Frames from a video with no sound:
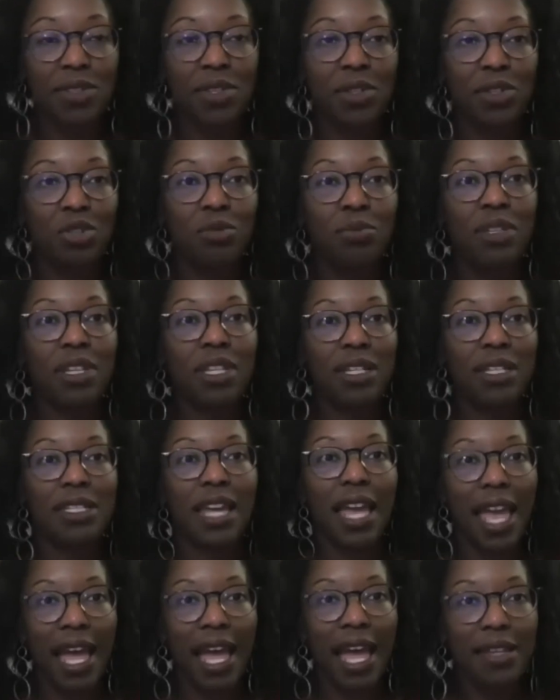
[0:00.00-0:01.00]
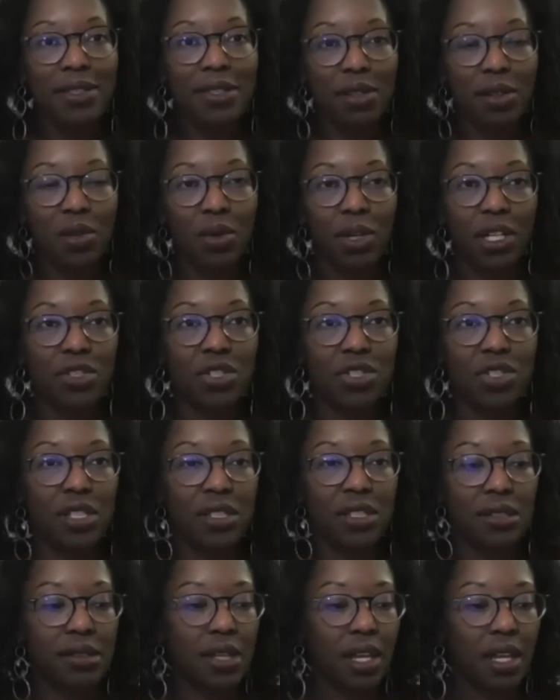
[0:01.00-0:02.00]
So you begin to ask the
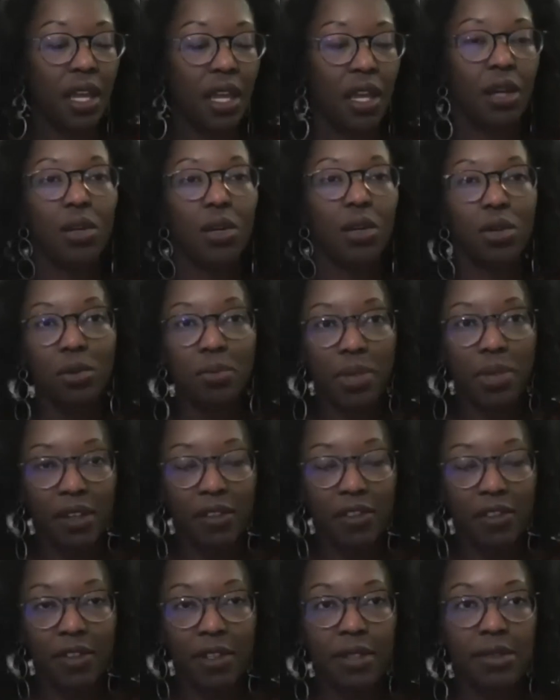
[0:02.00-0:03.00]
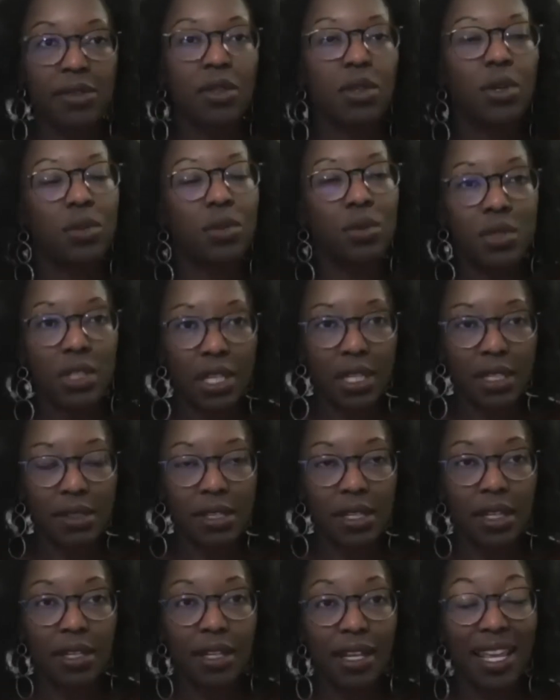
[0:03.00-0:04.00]
questions, who benefits, who
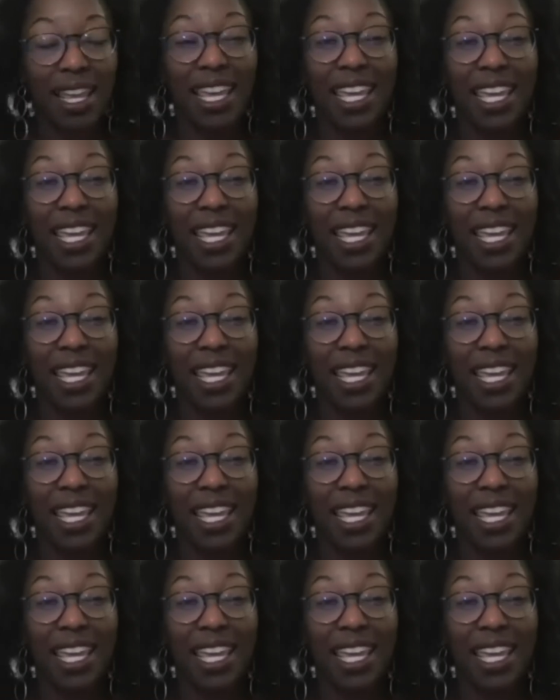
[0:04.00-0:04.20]
doesn't?